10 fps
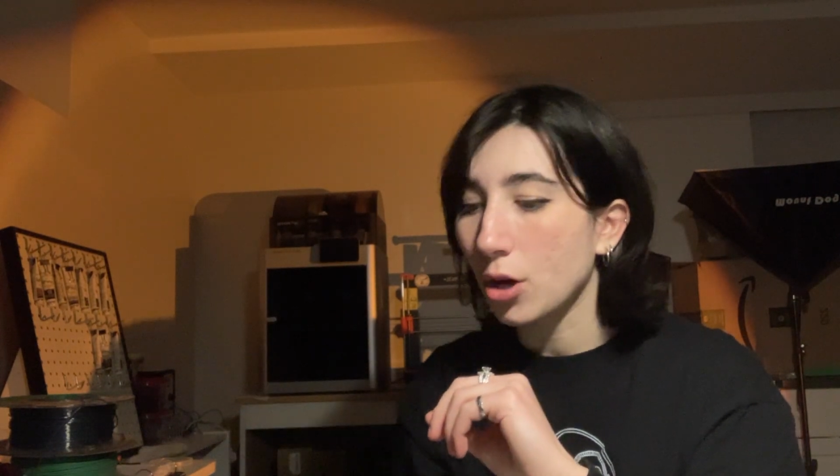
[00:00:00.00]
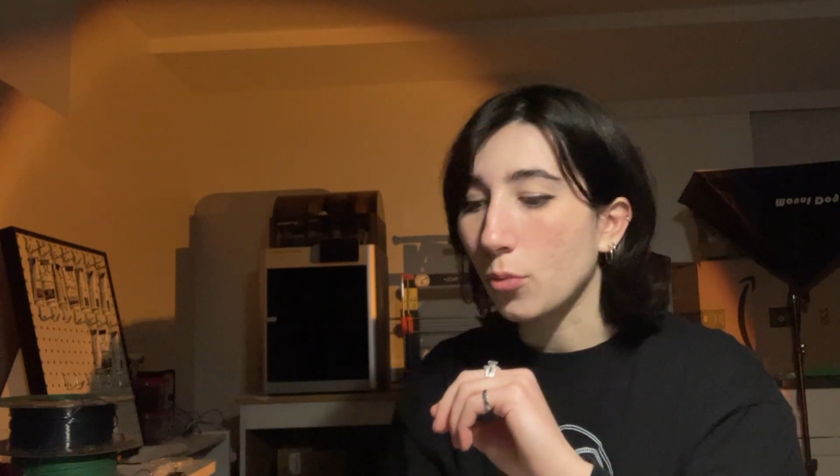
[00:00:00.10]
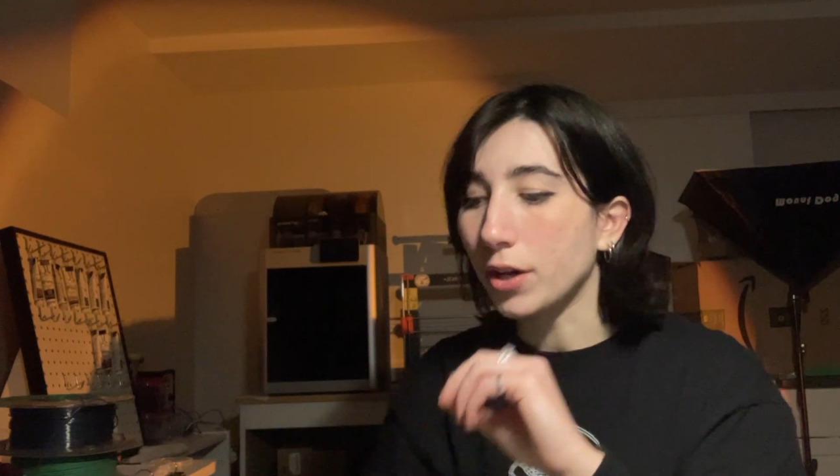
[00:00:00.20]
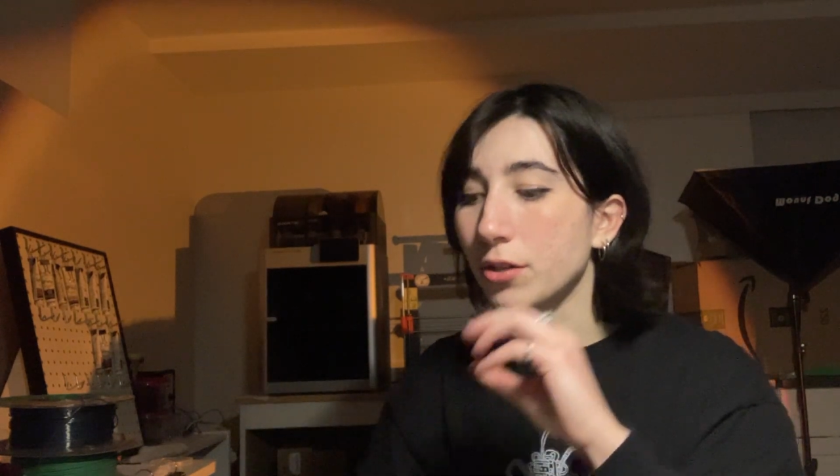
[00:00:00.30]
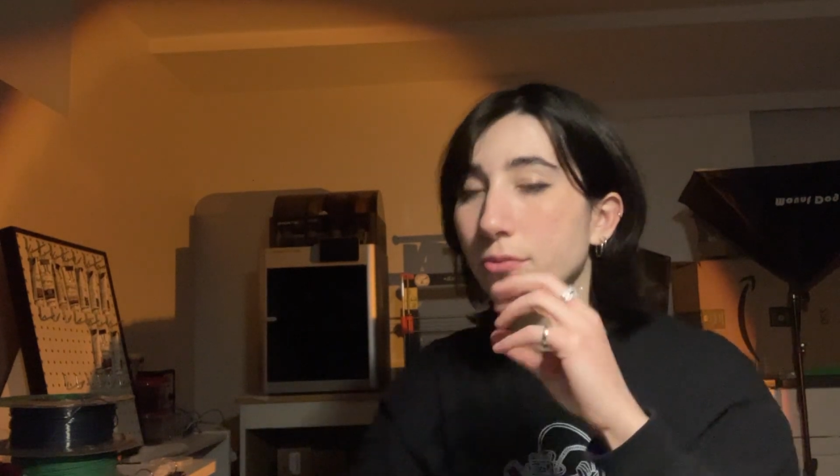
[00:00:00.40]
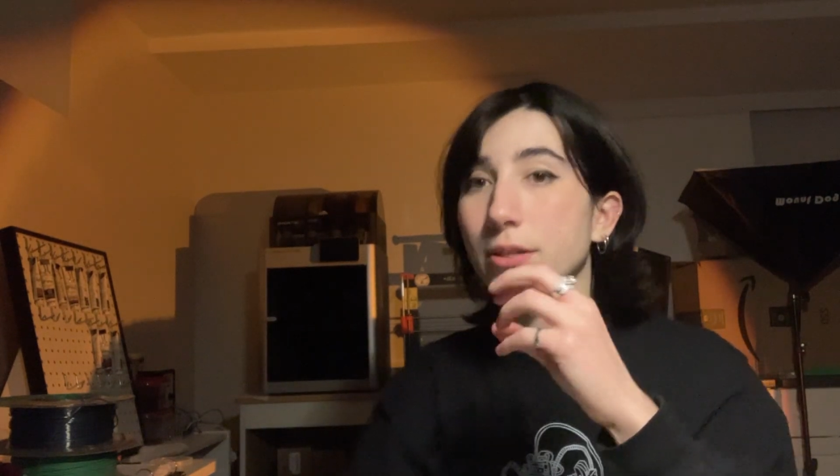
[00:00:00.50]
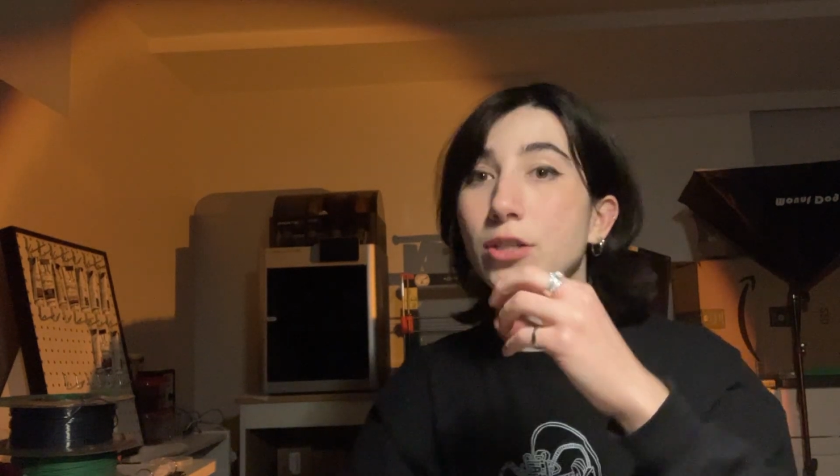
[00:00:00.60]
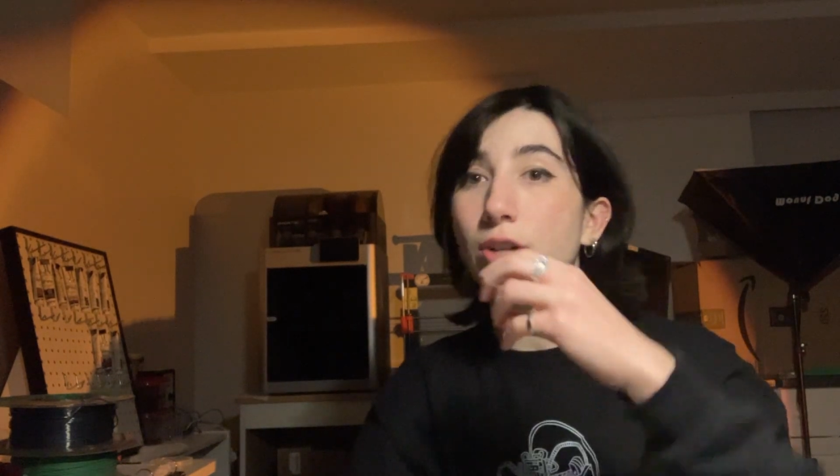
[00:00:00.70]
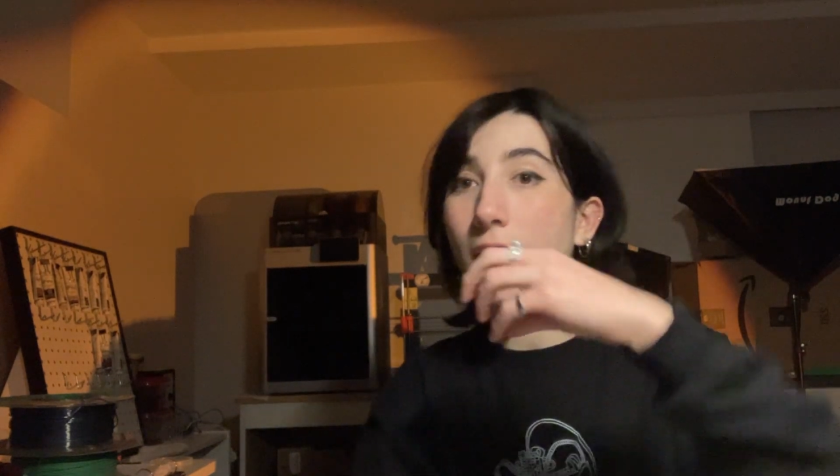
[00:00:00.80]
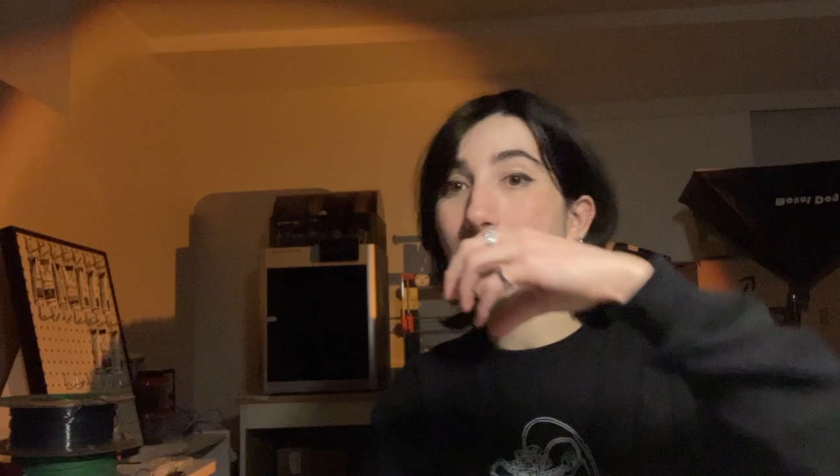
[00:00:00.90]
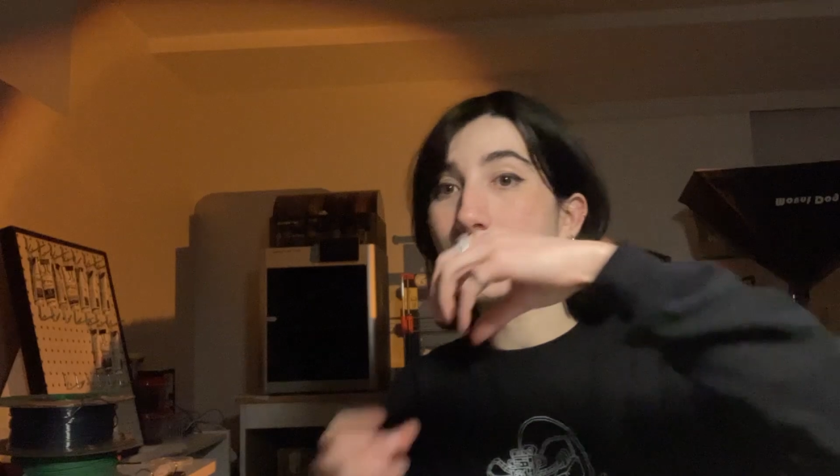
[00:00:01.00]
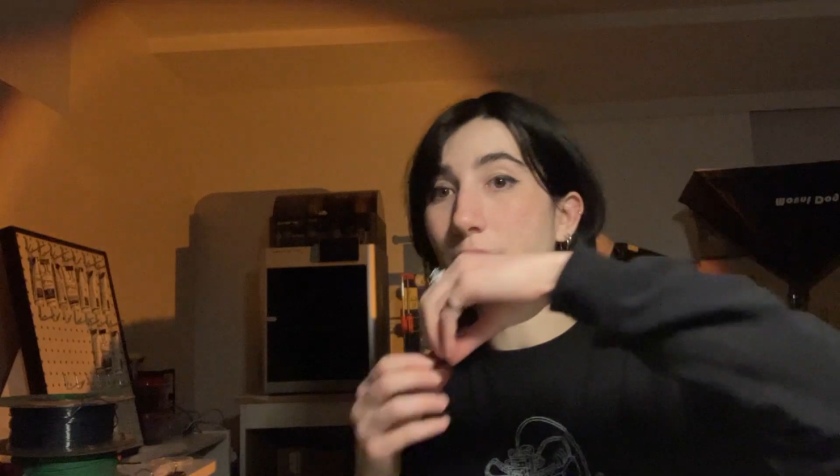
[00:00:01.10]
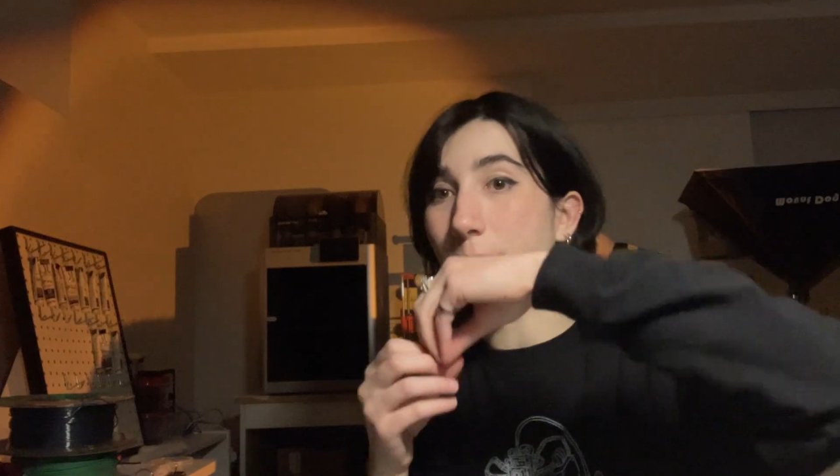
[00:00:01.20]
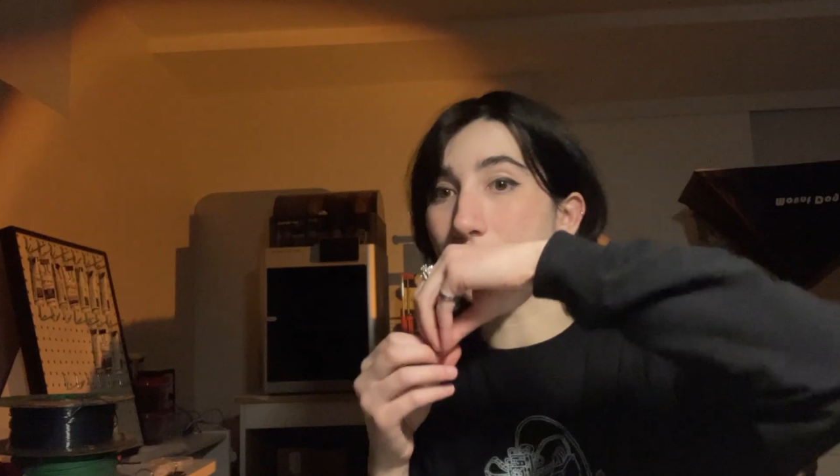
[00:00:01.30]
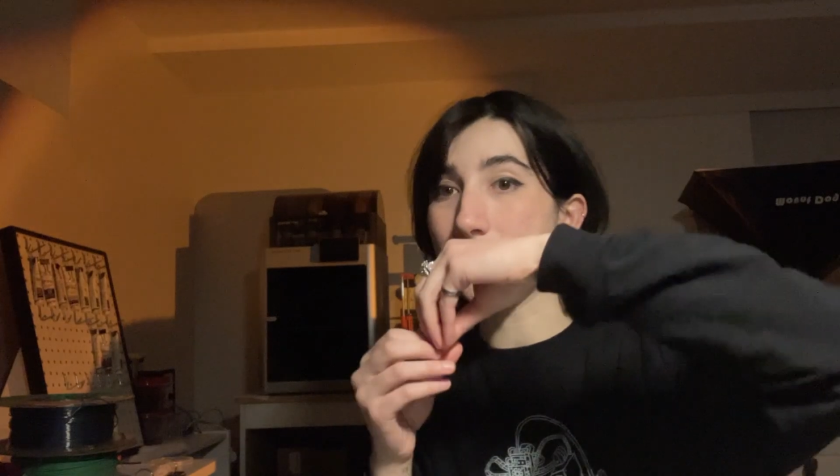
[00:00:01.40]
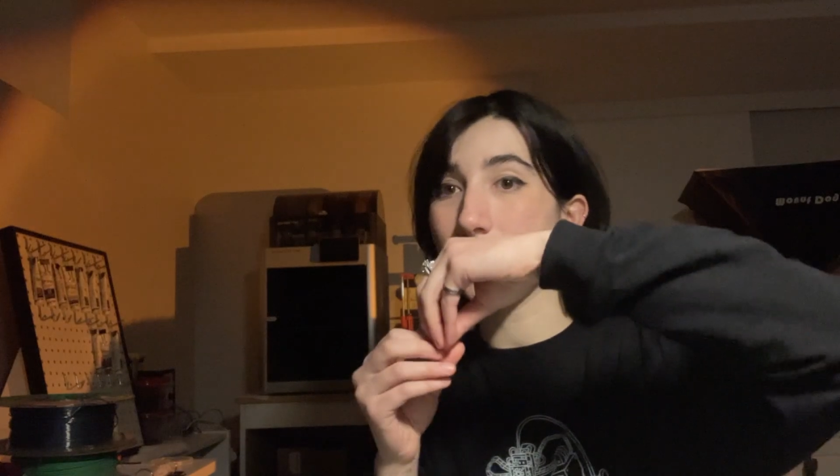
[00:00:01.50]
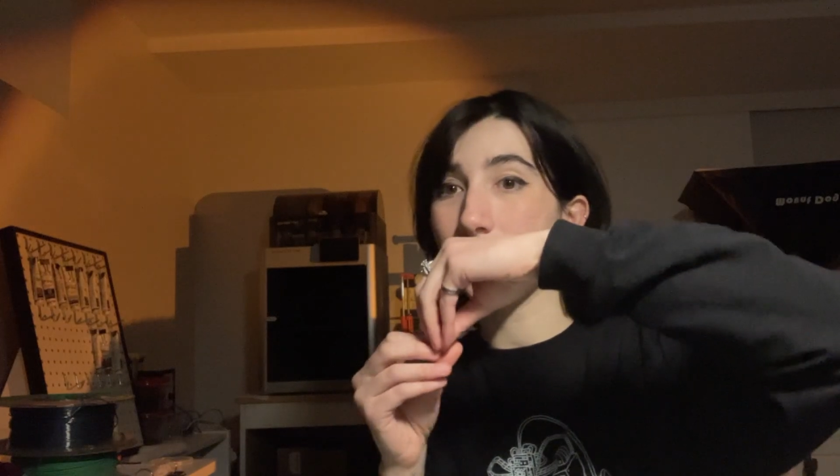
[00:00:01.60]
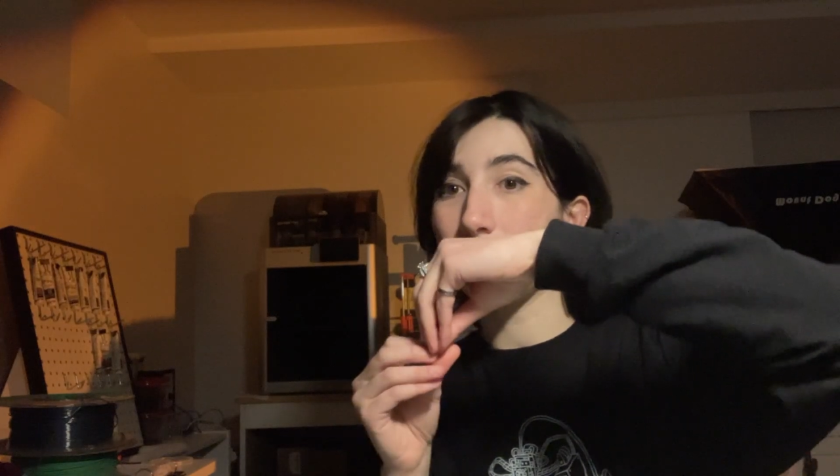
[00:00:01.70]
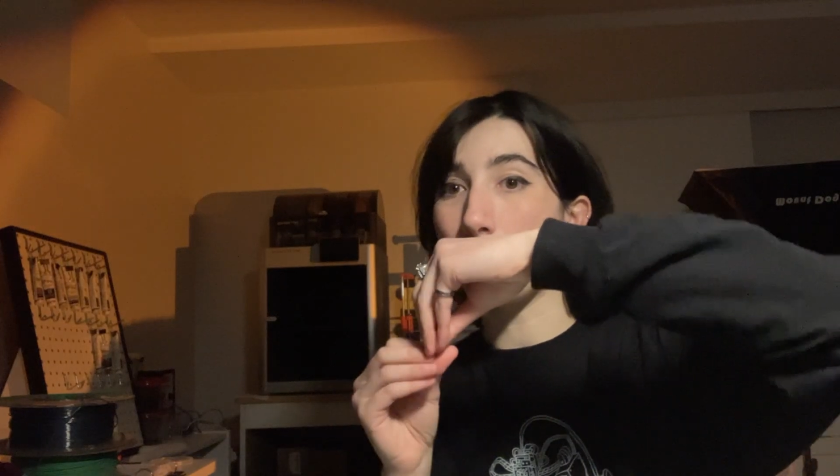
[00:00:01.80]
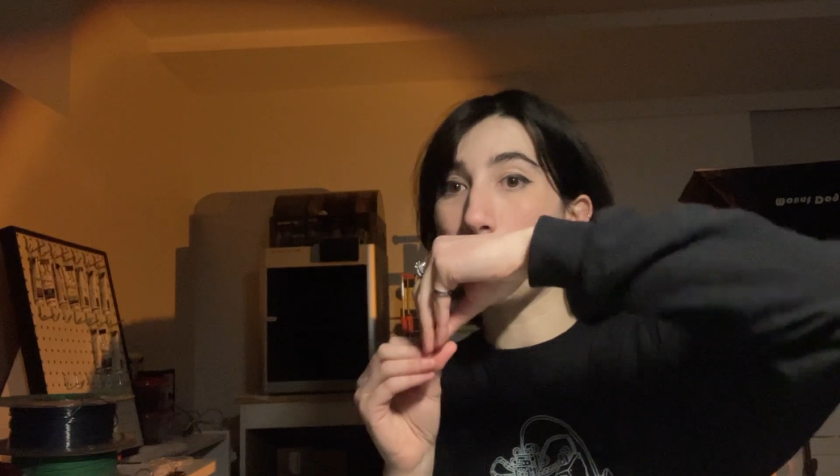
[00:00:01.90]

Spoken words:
when you retract, you're basically